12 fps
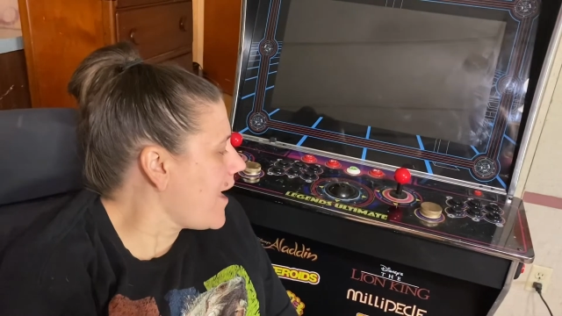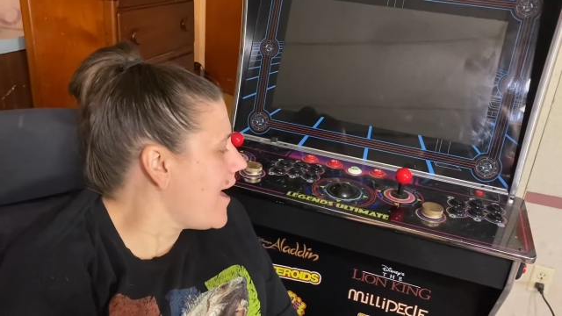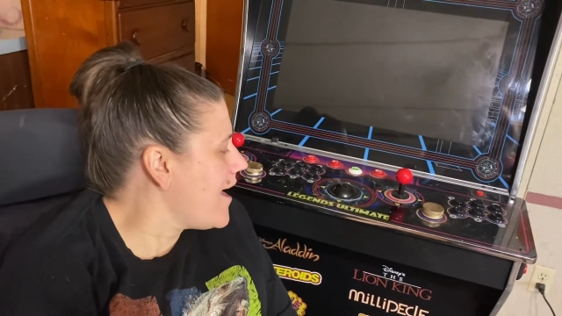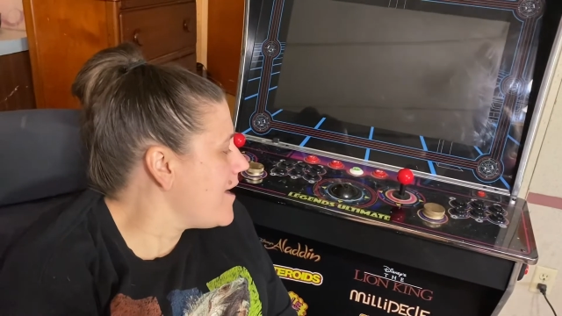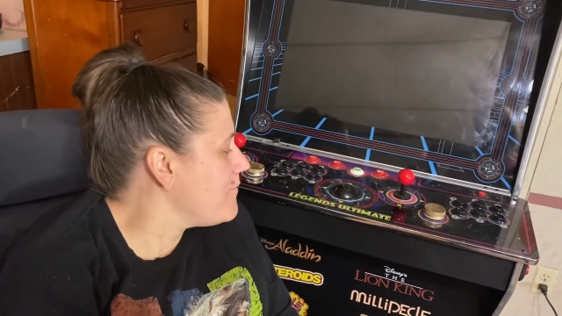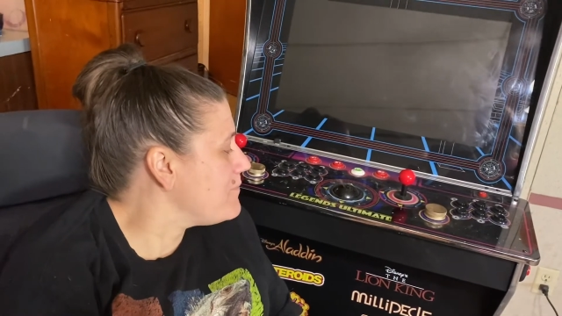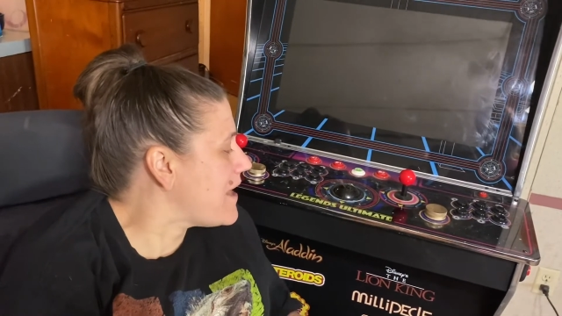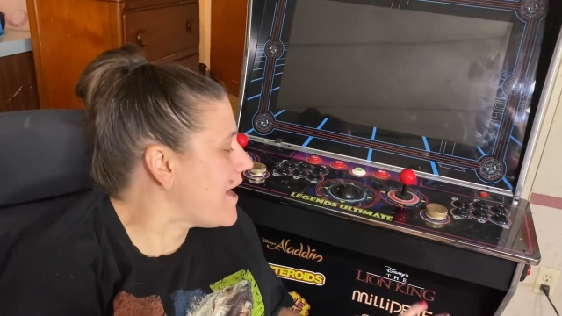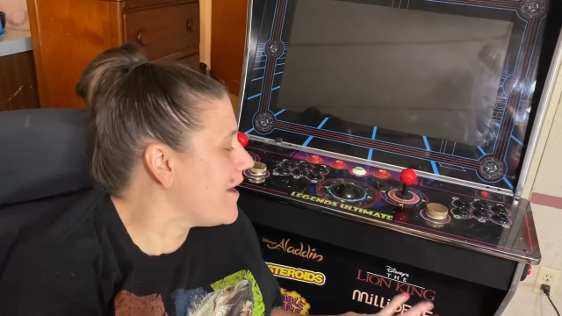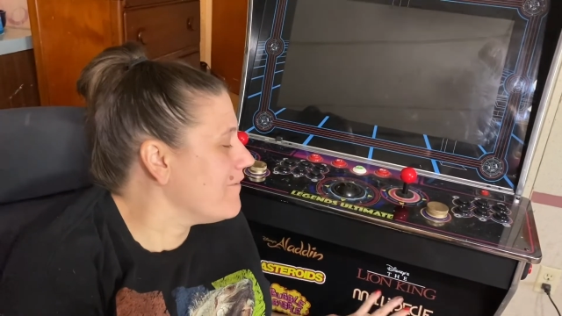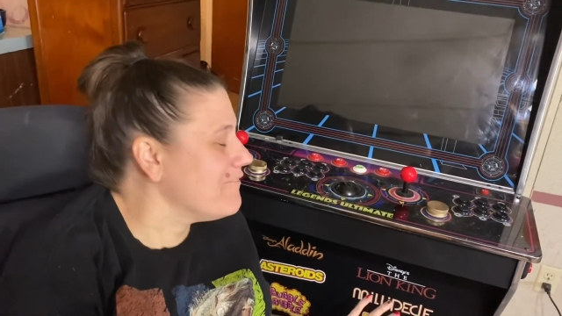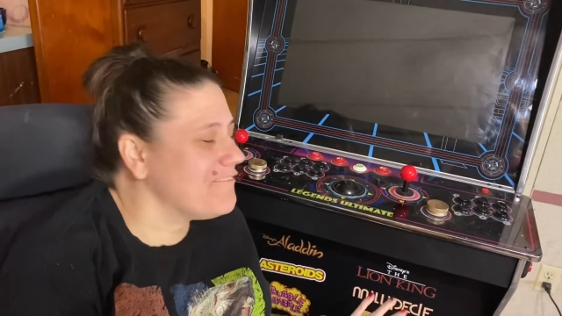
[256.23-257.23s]
And
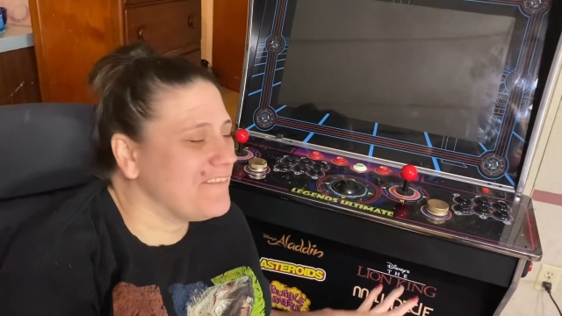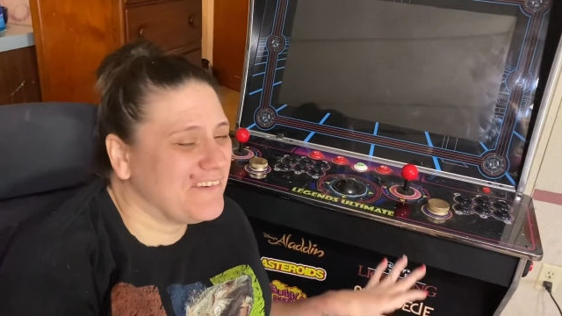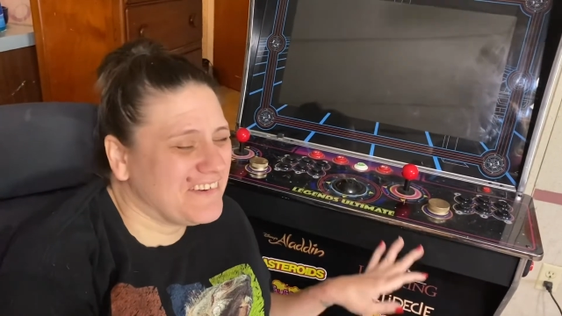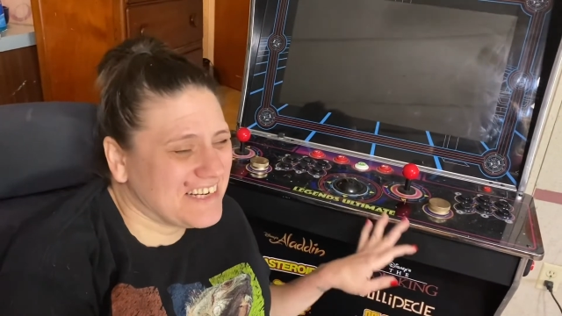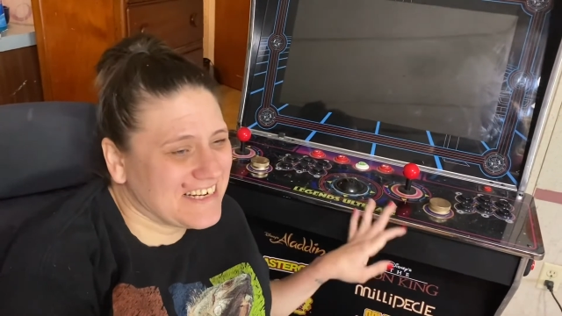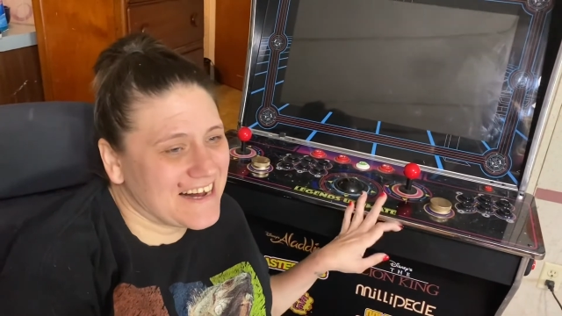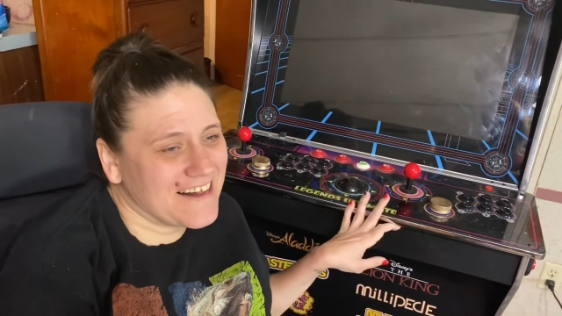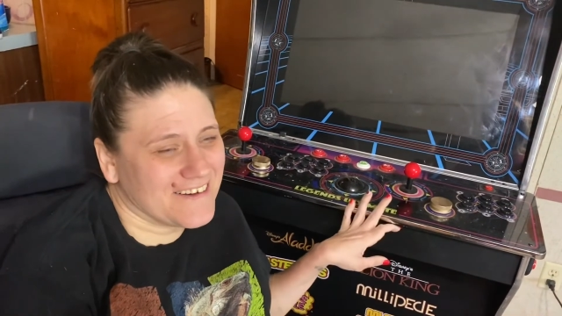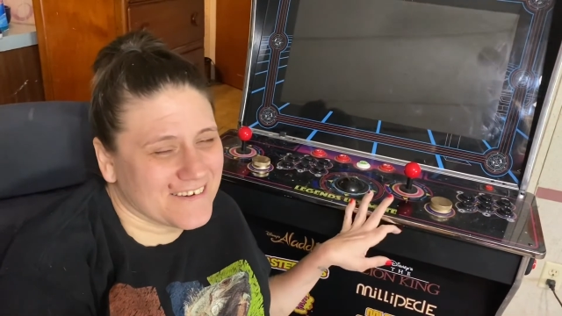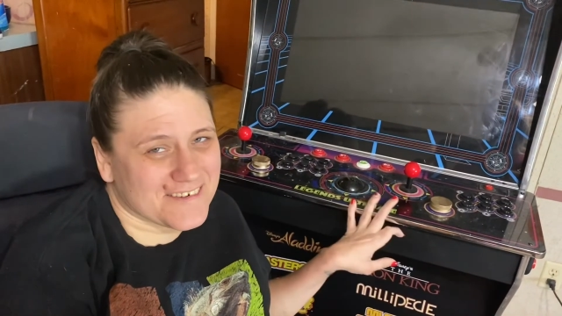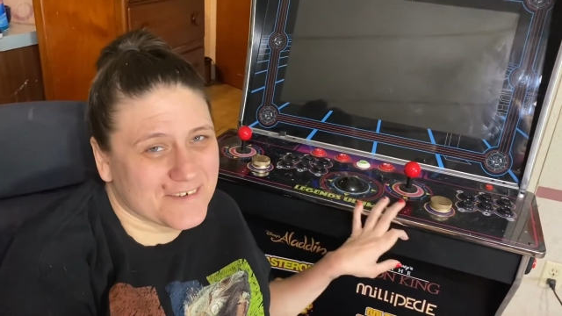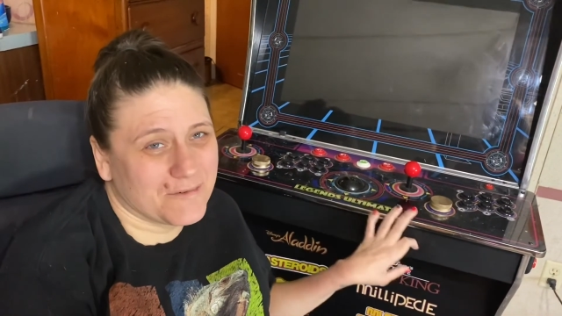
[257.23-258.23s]
now
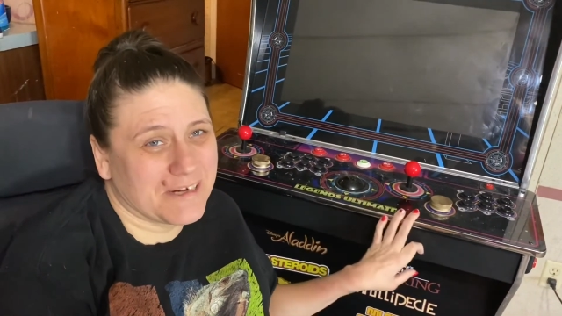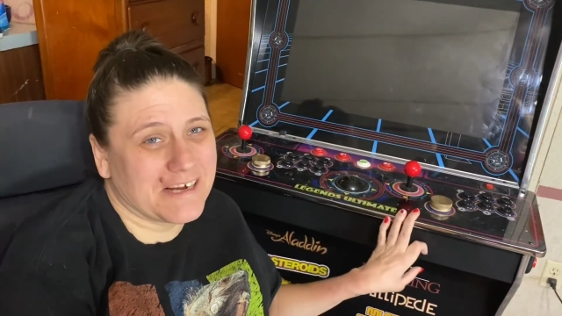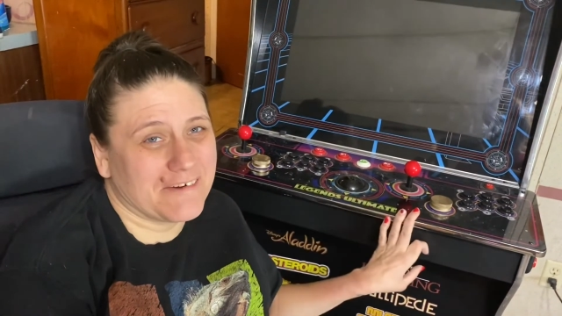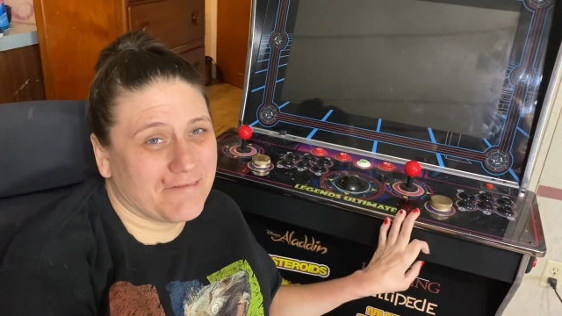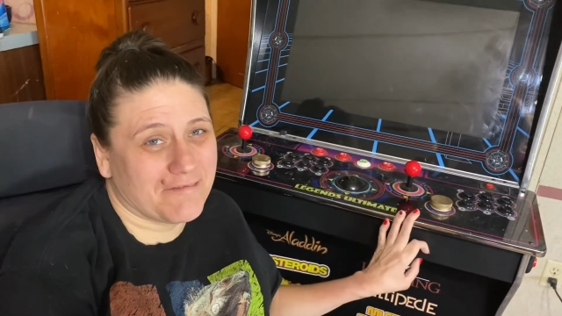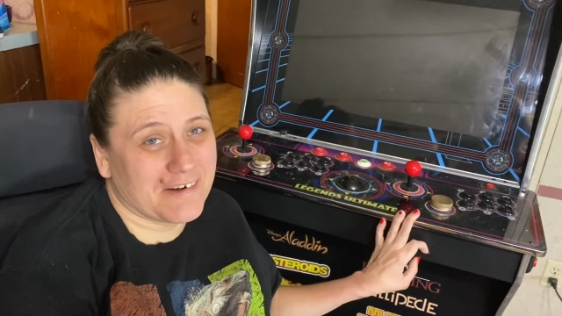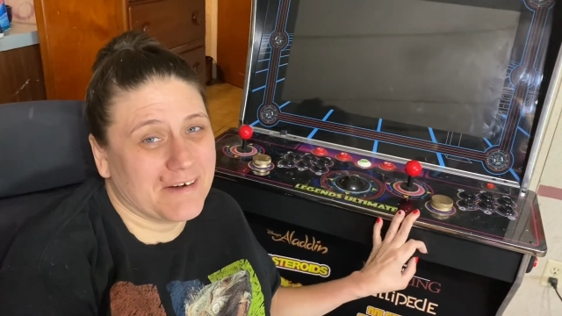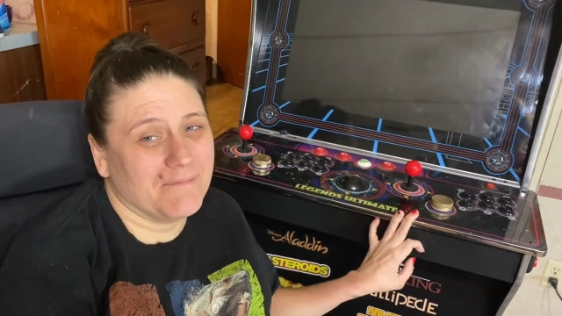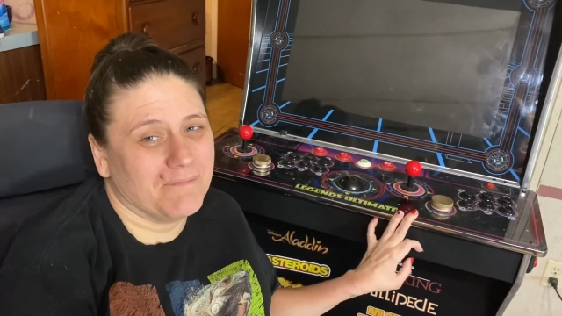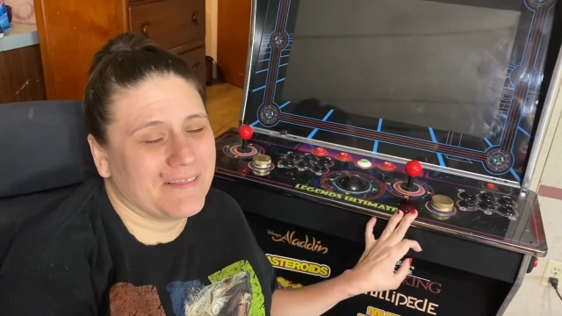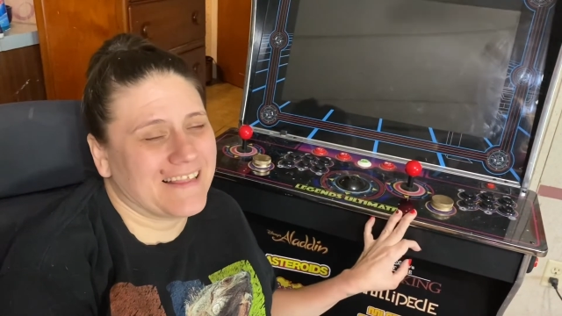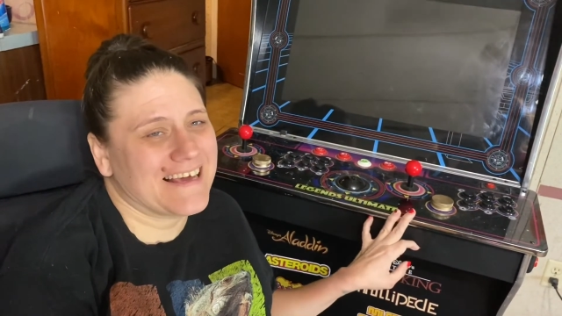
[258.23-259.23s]
$50 away
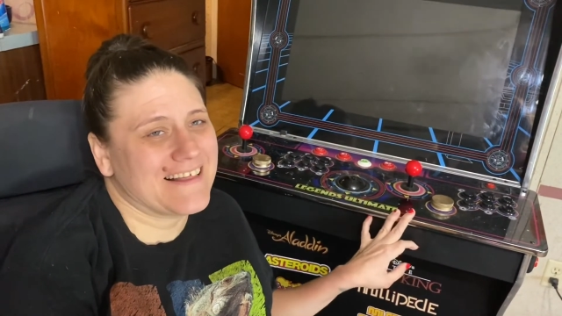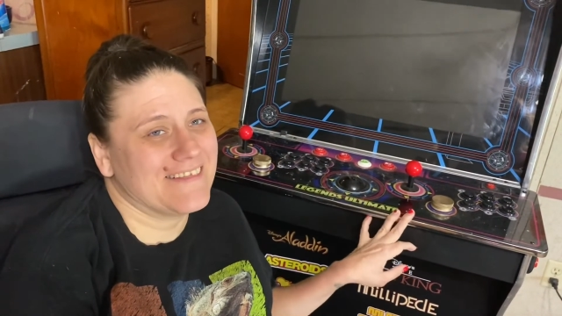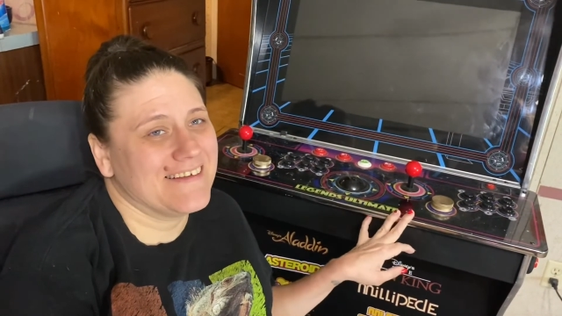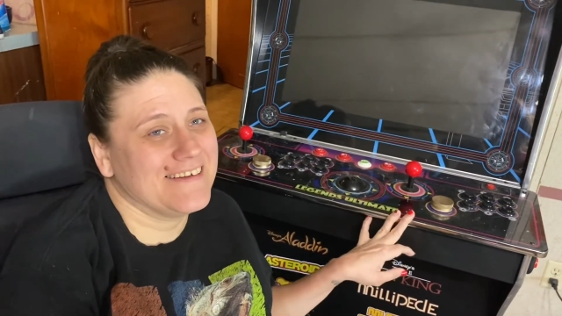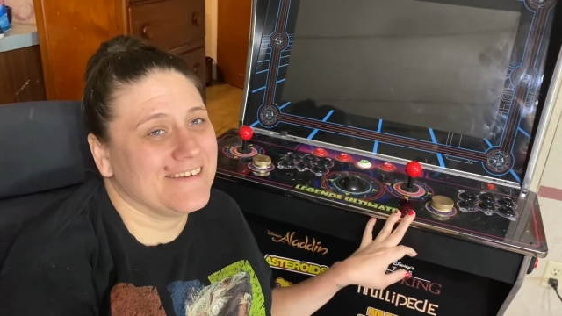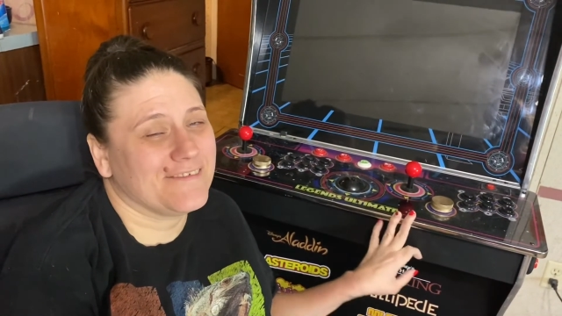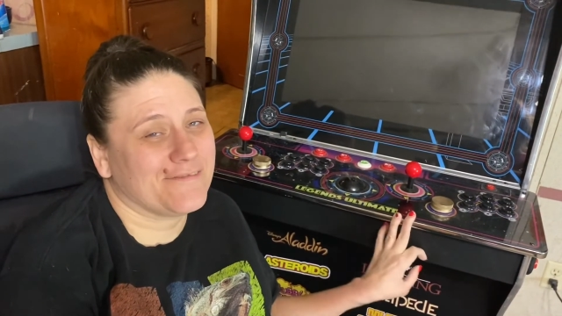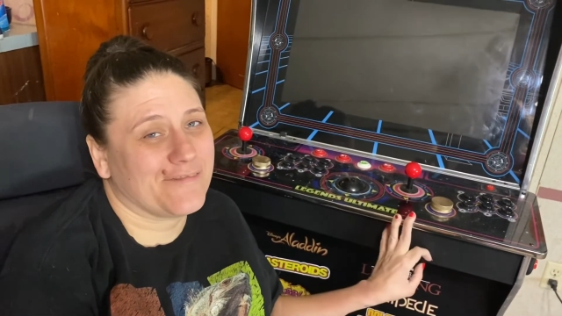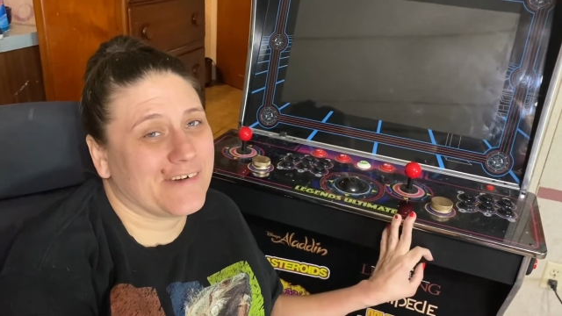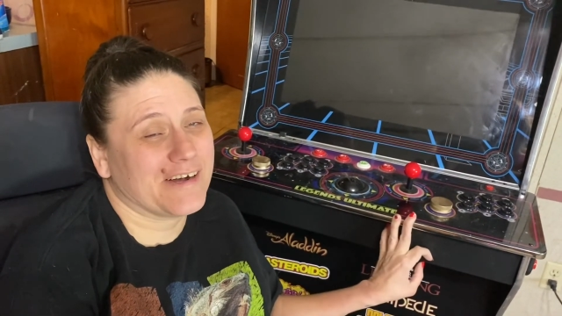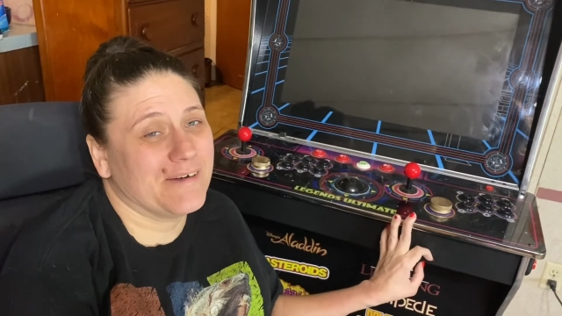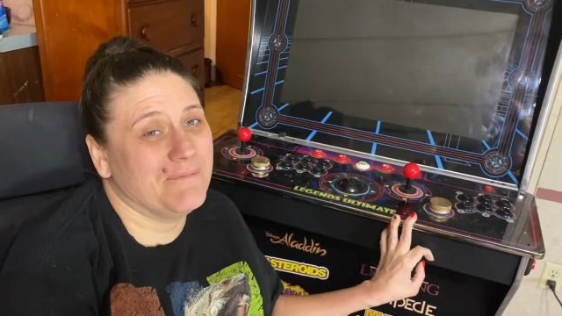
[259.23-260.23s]
from playing this
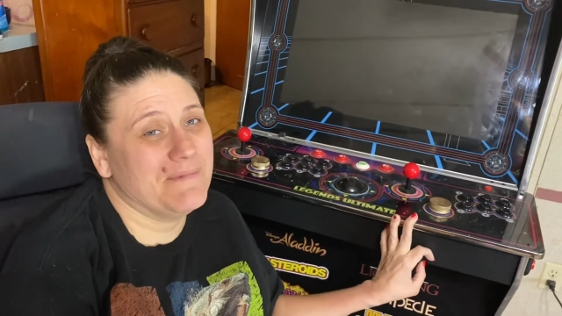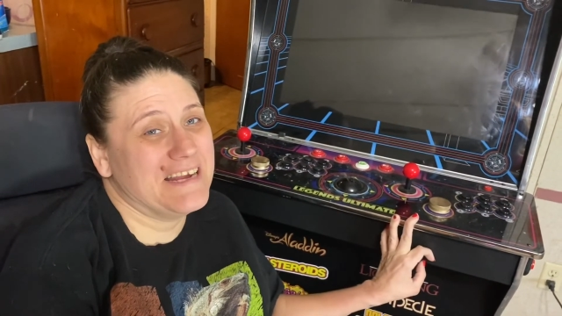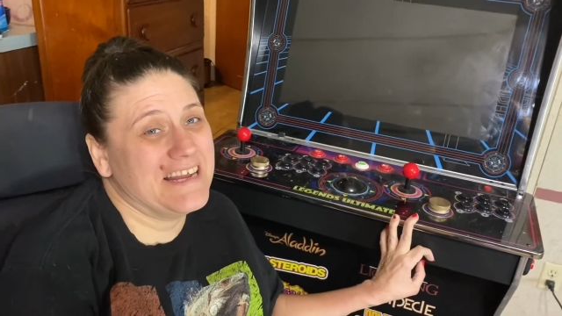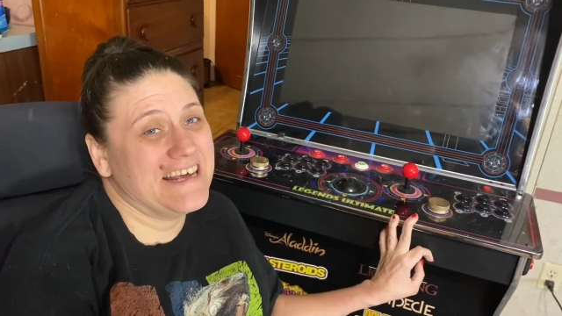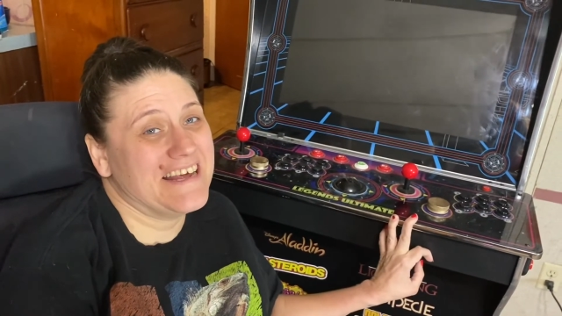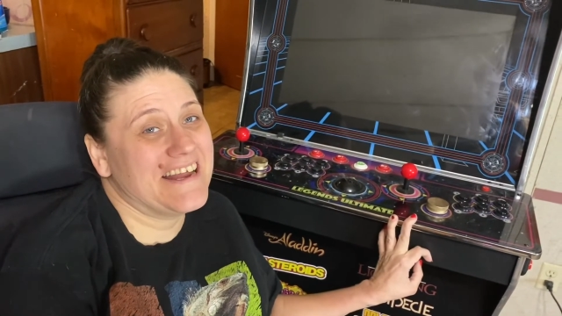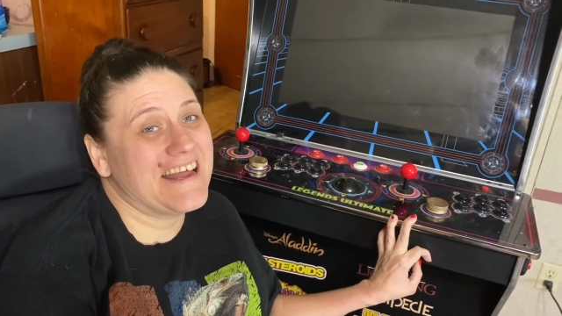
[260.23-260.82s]
for a minute.